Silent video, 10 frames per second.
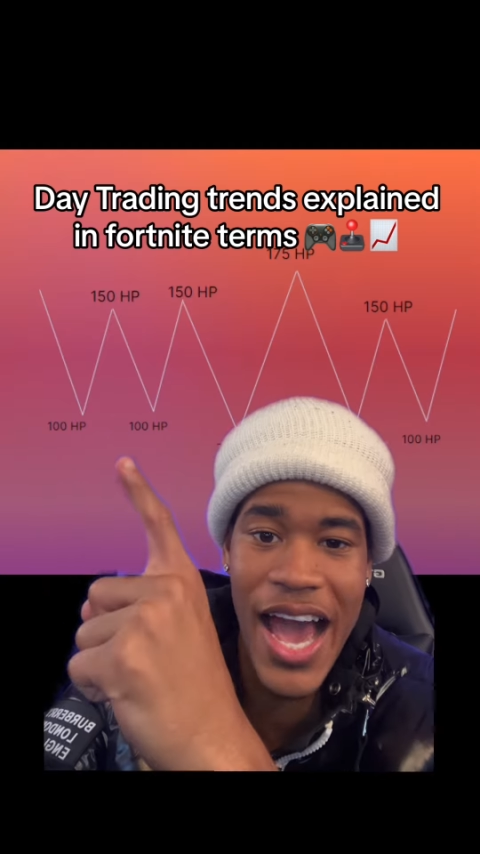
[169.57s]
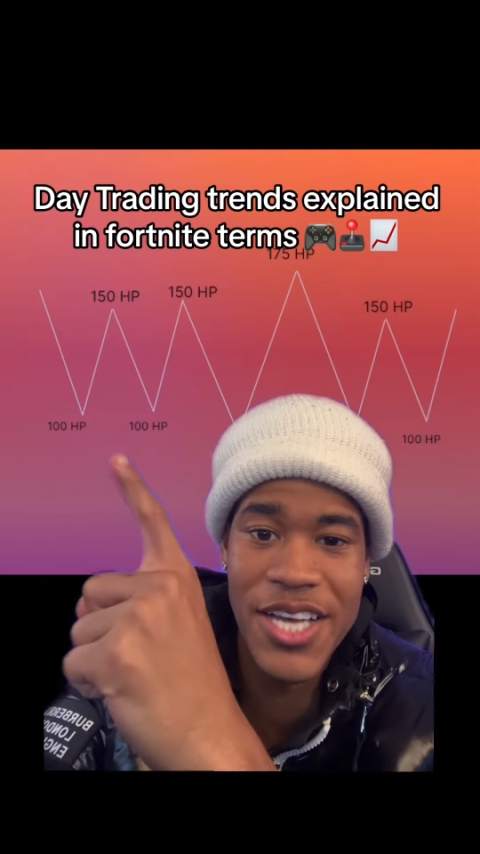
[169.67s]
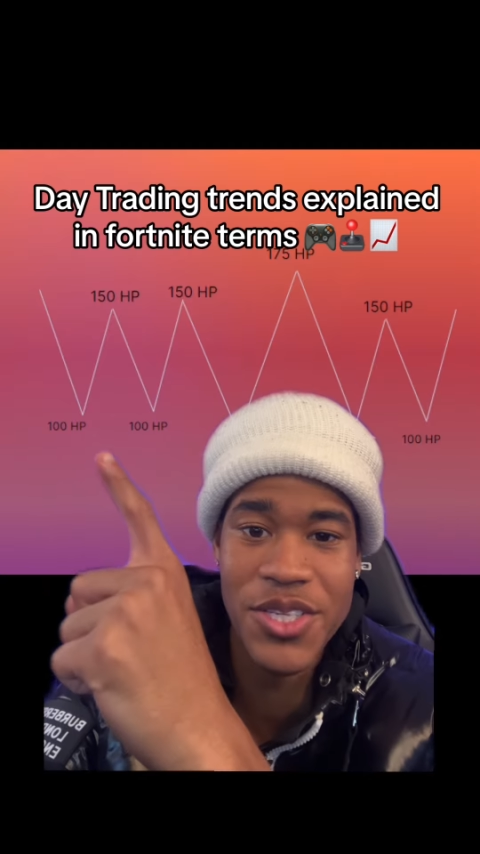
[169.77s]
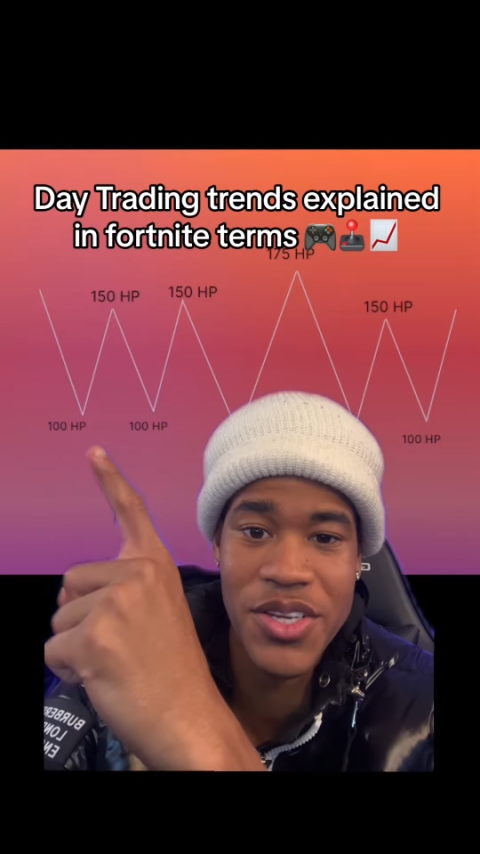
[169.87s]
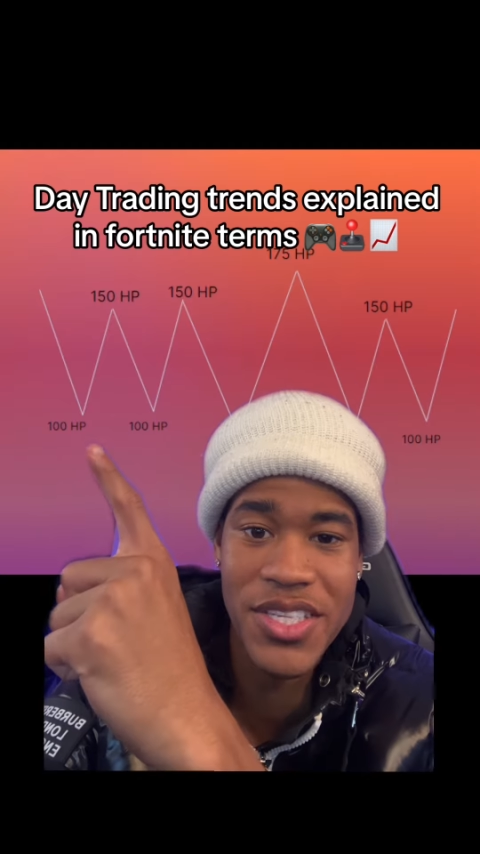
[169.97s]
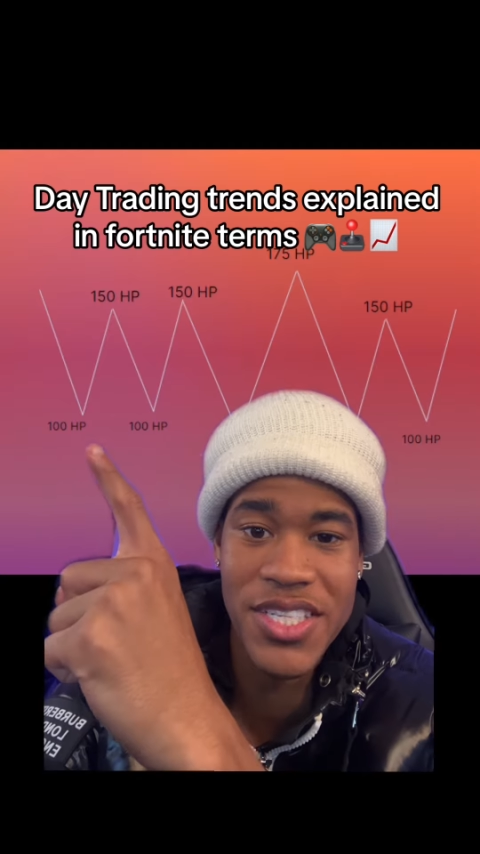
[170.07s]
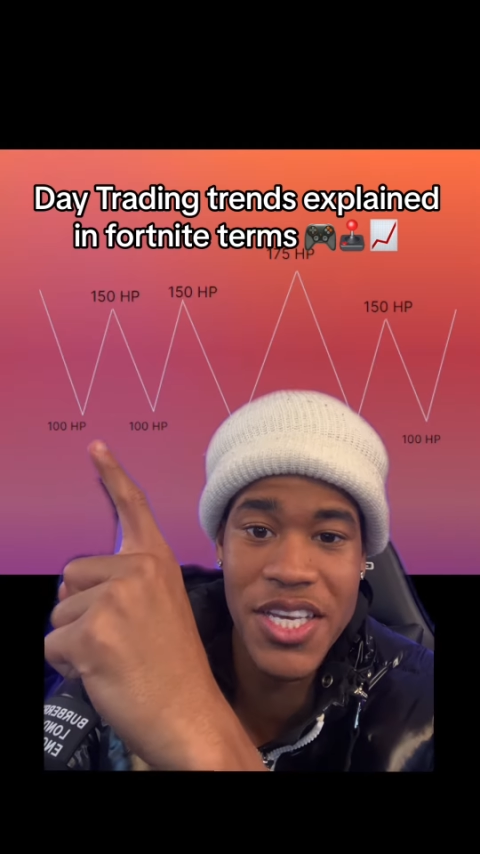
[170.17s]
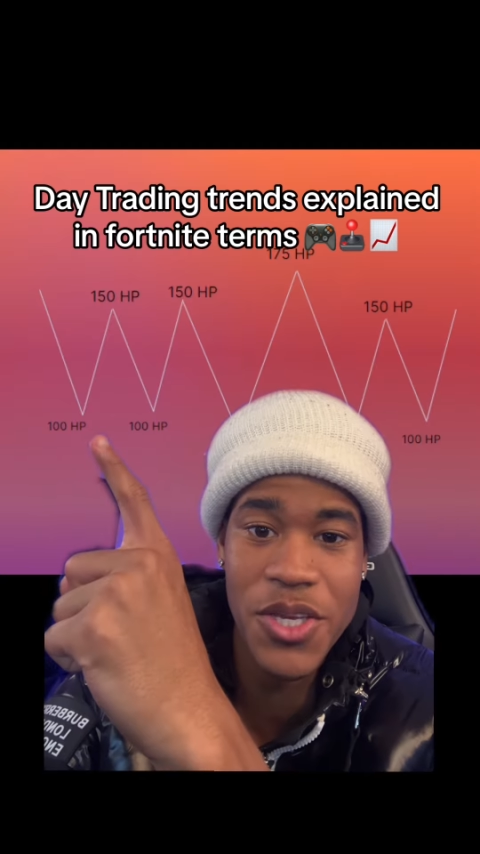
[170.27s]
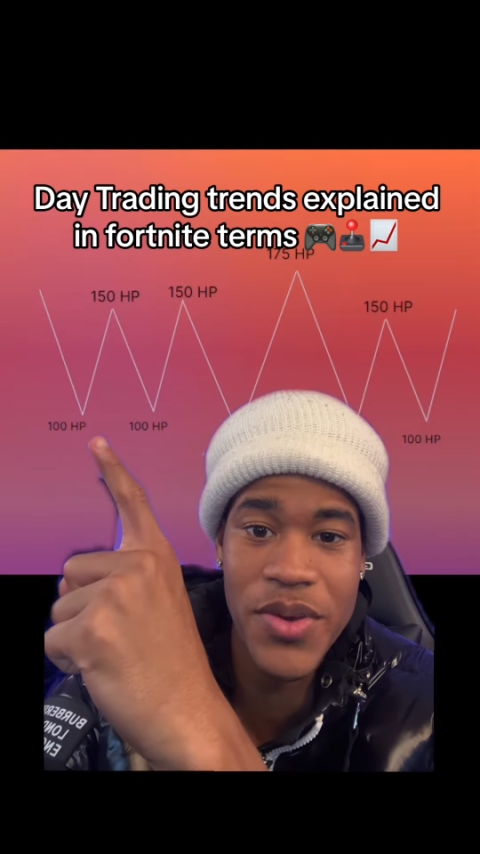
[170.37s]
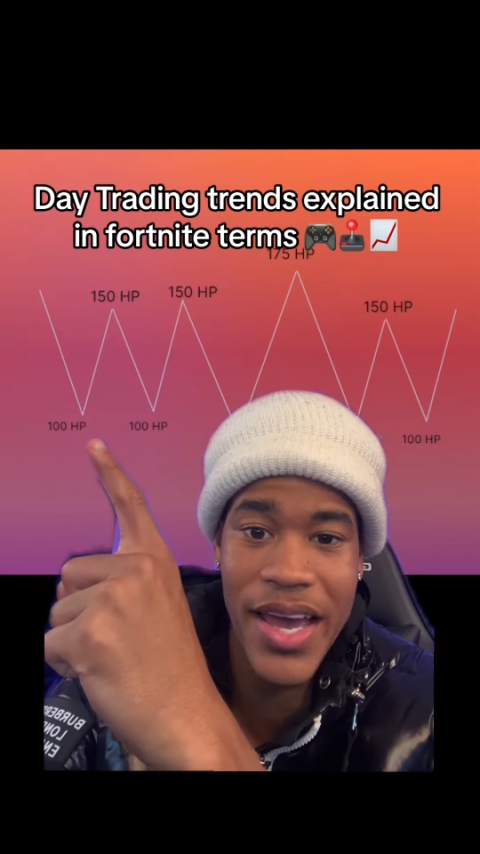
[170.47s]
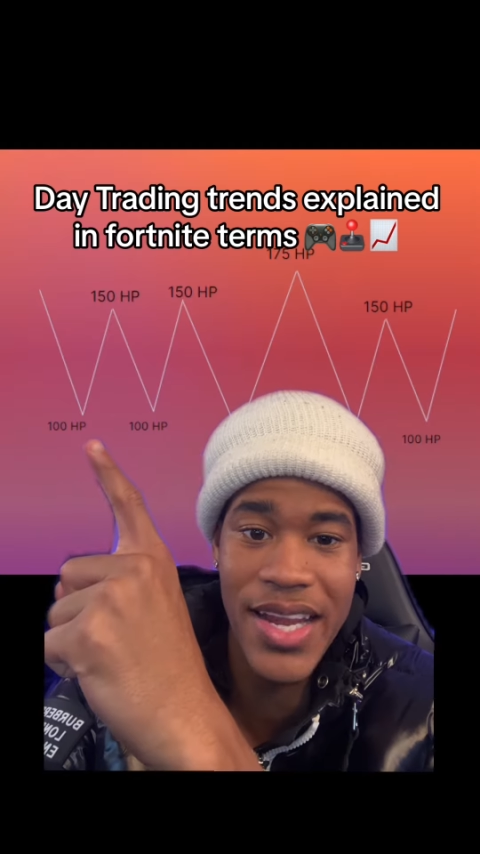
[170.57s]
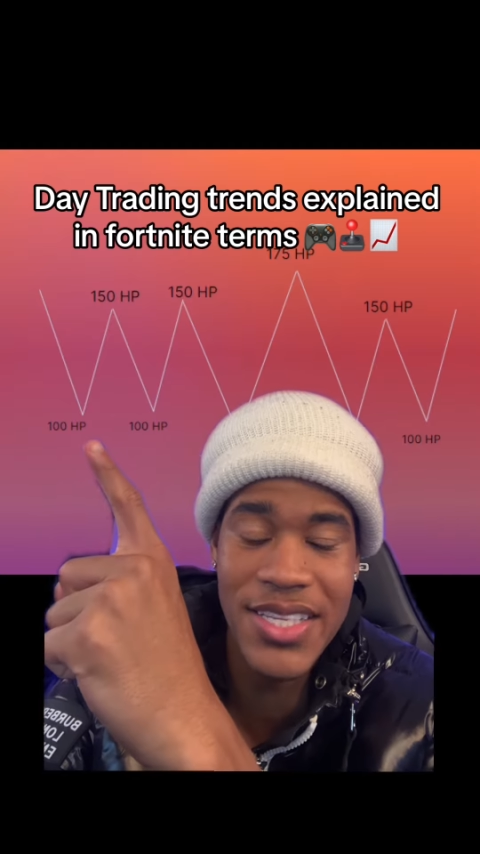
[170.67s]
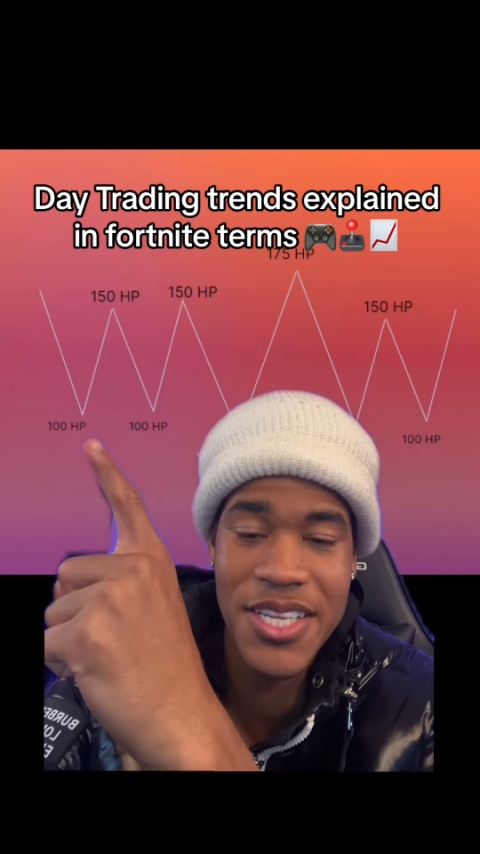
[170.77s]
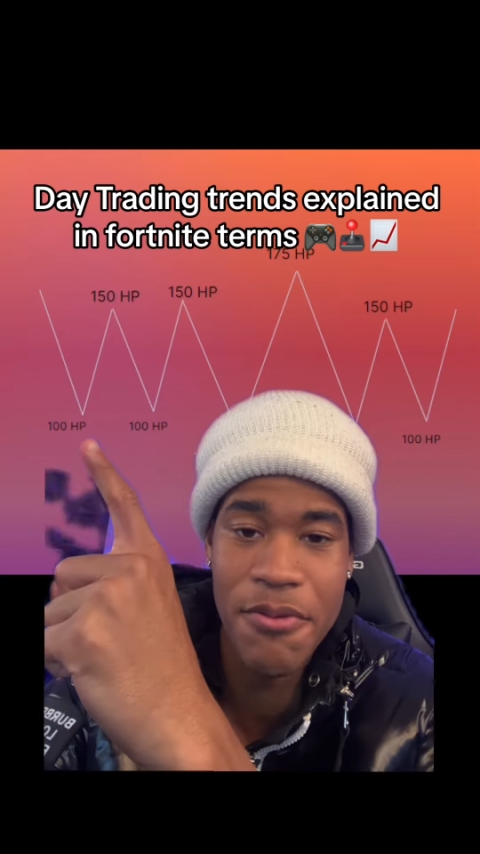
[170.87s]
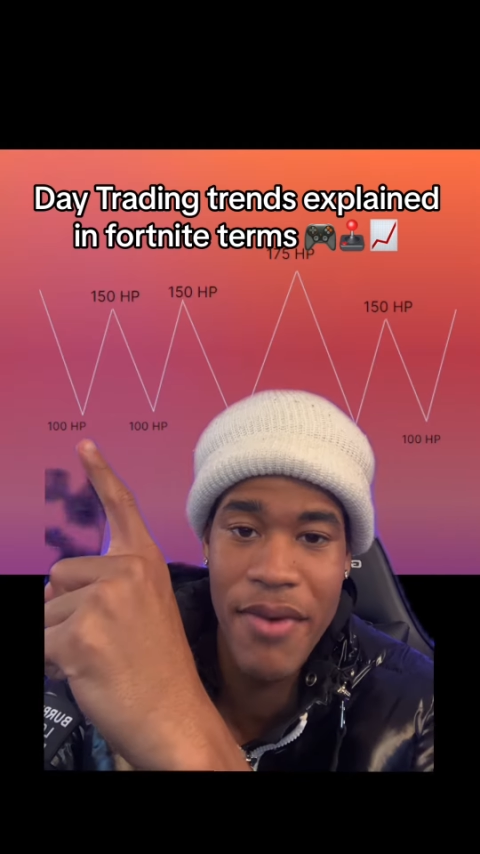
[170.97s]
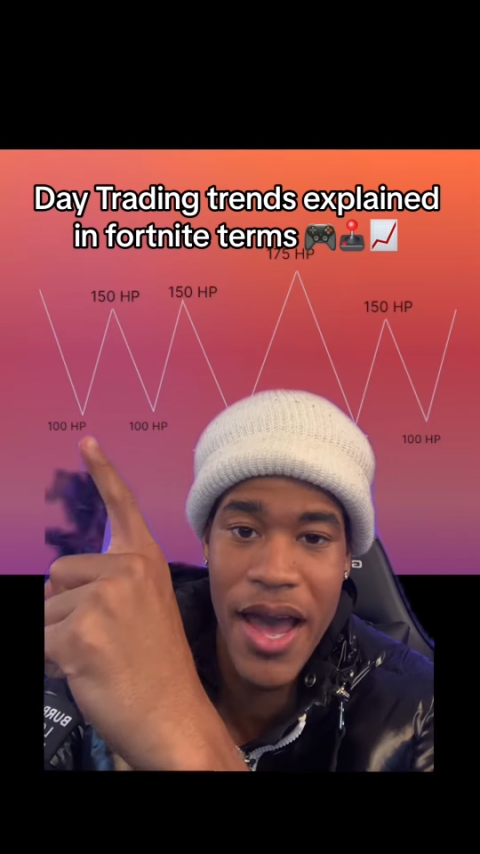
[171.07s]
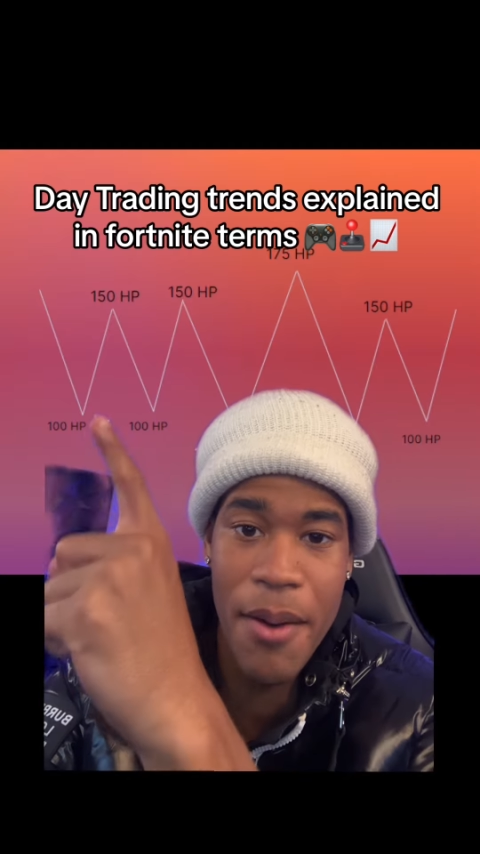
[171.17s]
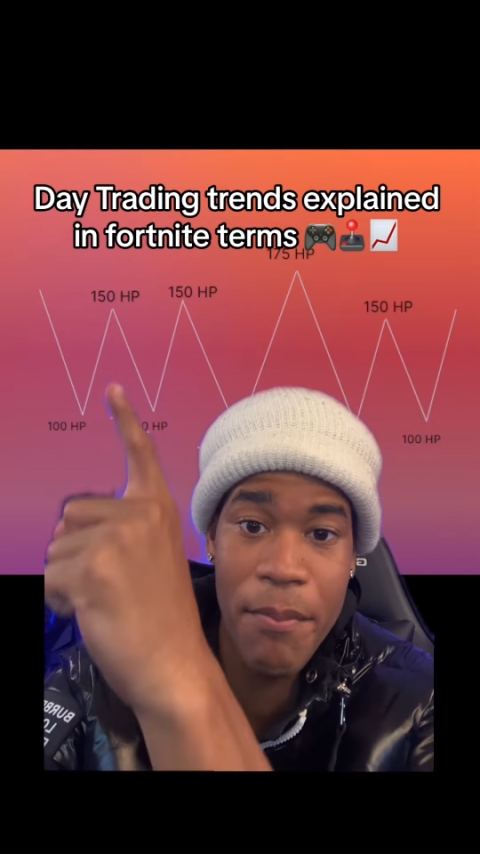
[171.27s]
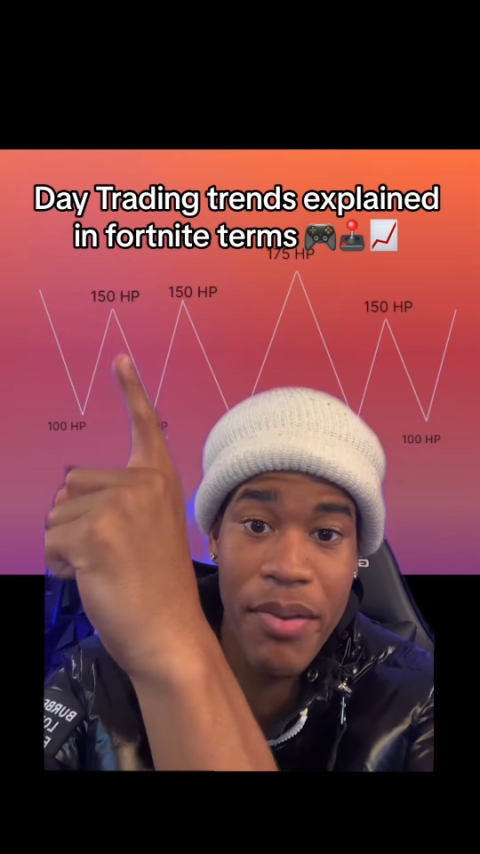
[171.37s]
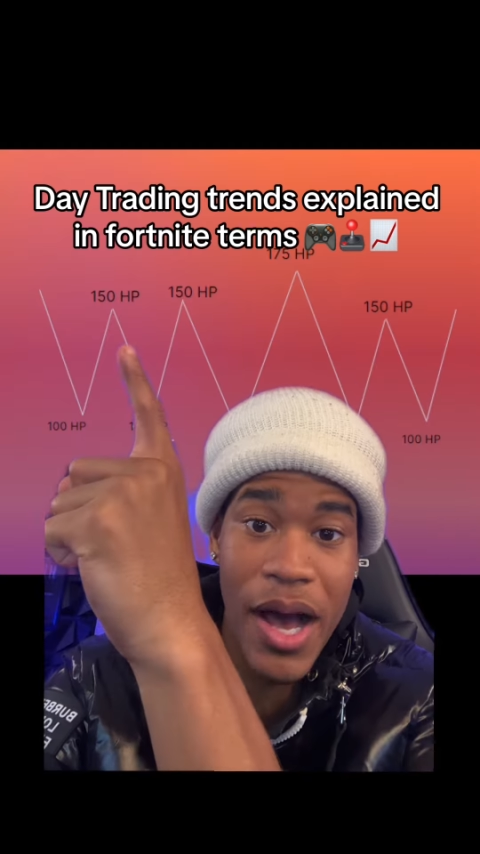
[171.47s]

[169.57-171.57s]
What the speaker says: As you can see, you get into the map,